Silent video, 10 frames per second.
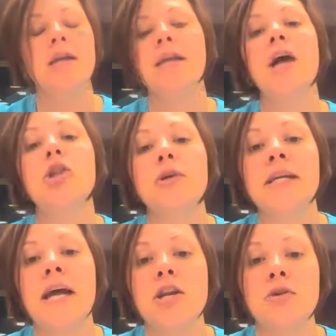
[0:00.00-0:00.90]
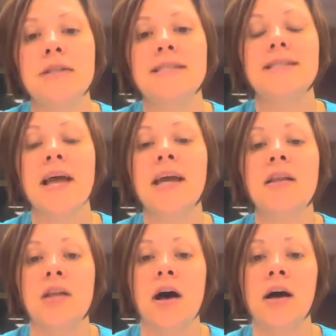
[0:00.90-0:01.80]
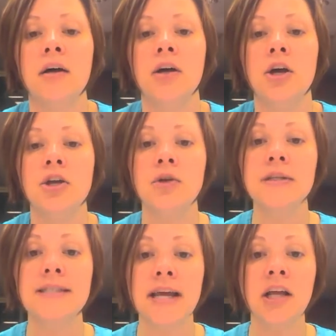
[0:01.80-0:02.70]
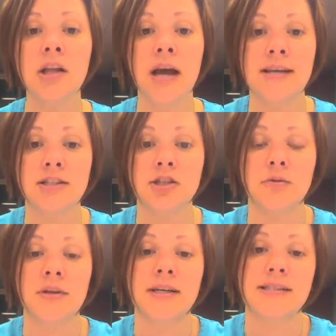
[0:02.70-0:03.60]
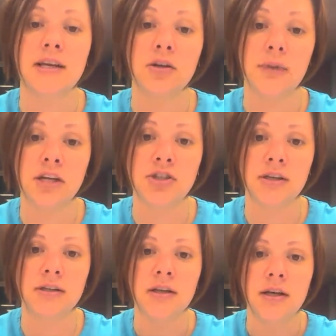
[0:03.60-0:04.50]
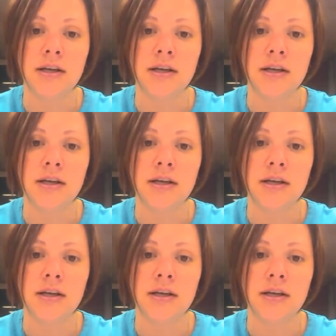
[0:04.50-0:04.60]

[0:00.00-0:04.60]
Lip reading: Now looking at Newton's second law has to do with acceleration.